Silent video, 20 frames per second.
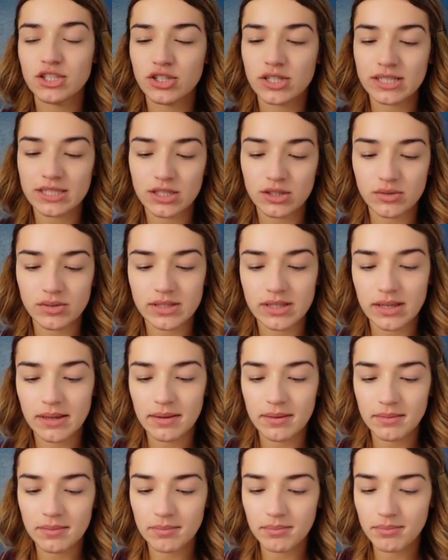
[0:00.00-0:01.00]

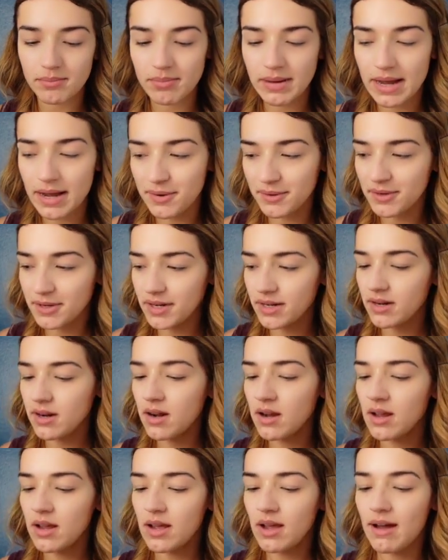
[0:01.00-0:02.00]
translucent powder.
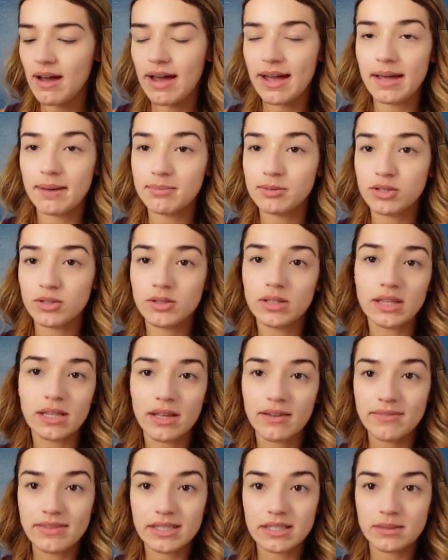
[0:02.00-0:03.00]
I absolutely
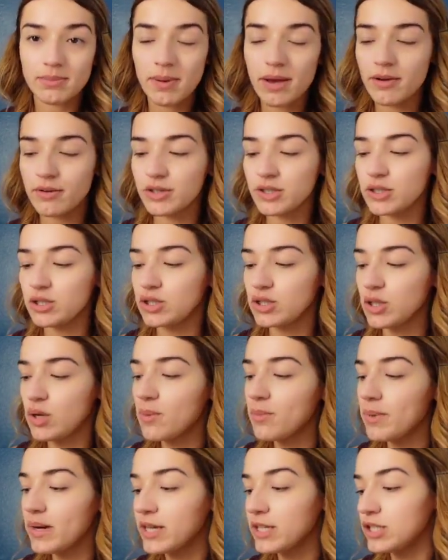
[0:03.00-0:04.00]
love this powder
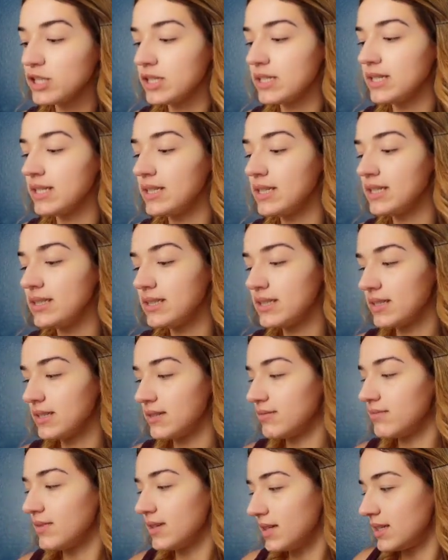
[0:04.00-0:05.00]
so much. It is
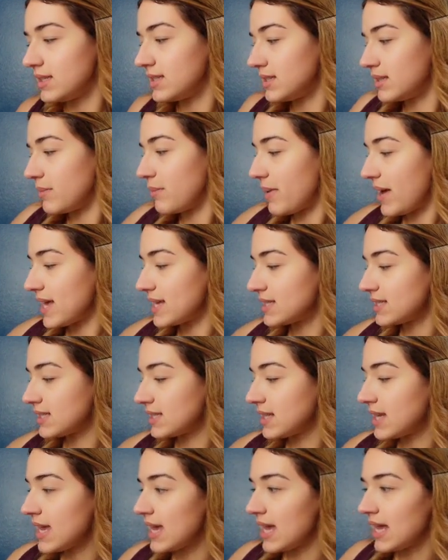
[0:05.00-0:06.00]
the best.
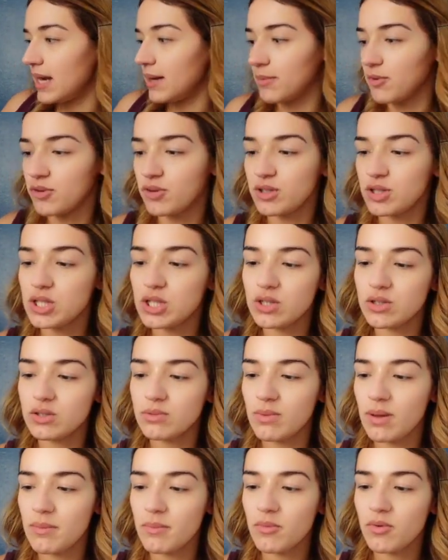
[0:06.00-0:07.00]
And I'm going to use
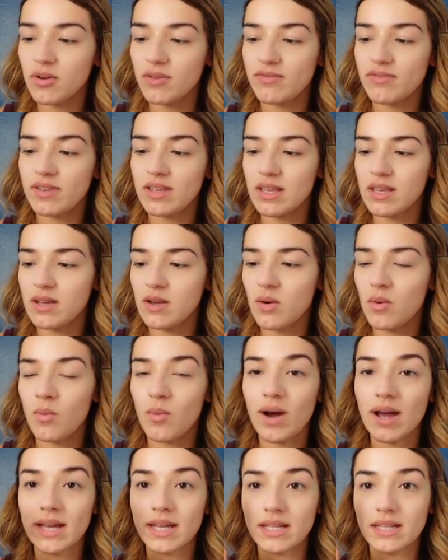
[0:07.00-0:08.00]
my Morphe
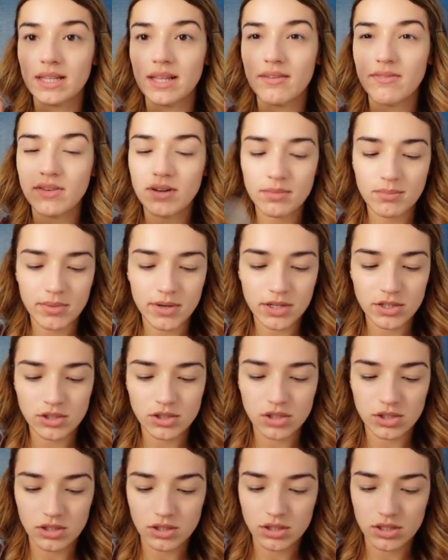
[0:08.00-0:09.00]
Y11
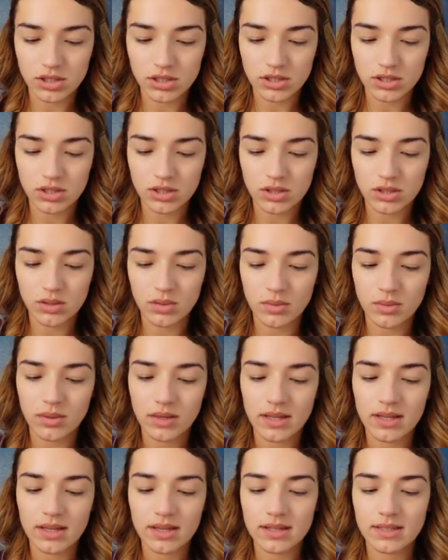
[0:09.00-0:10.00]
brush just to
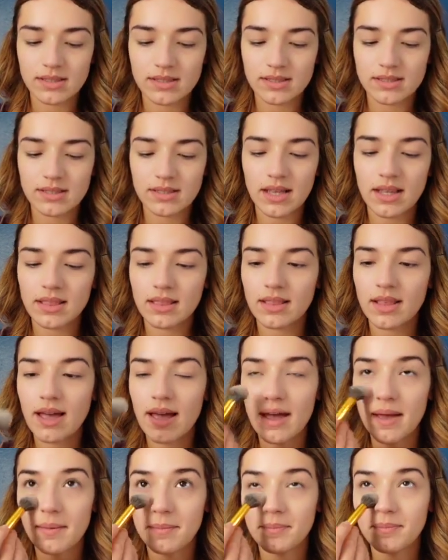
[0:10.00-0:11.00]
set
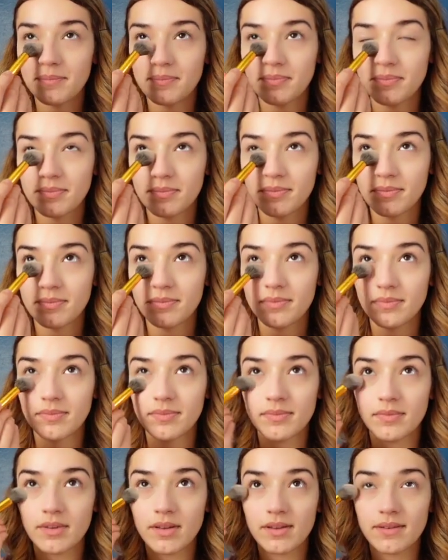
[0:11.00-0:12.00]
that.
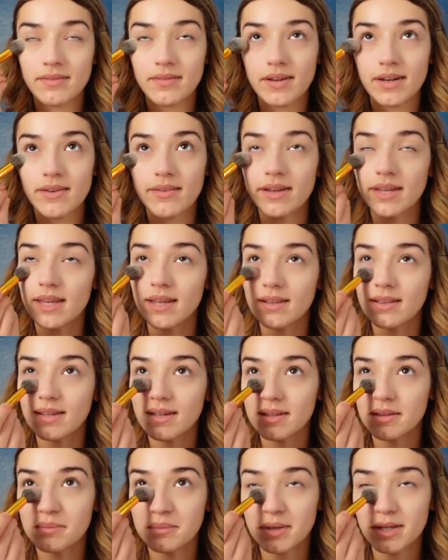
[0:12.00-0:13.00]
Right now I can't
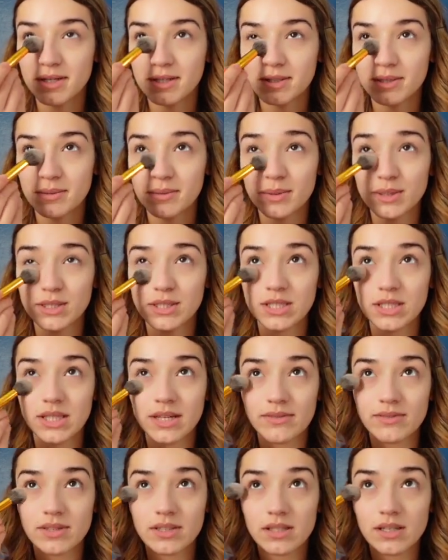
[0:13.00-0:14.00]
look in the mirror, so we're just
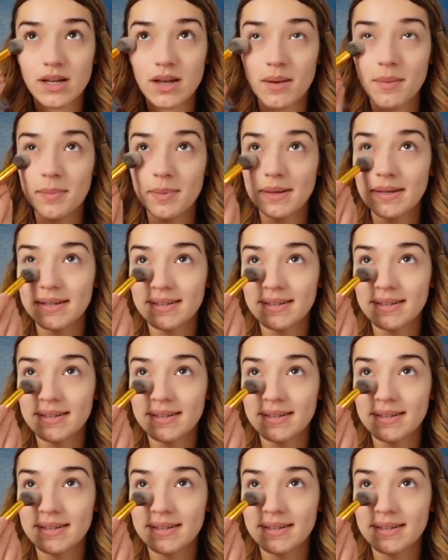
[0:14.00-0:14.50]
going to have to look up.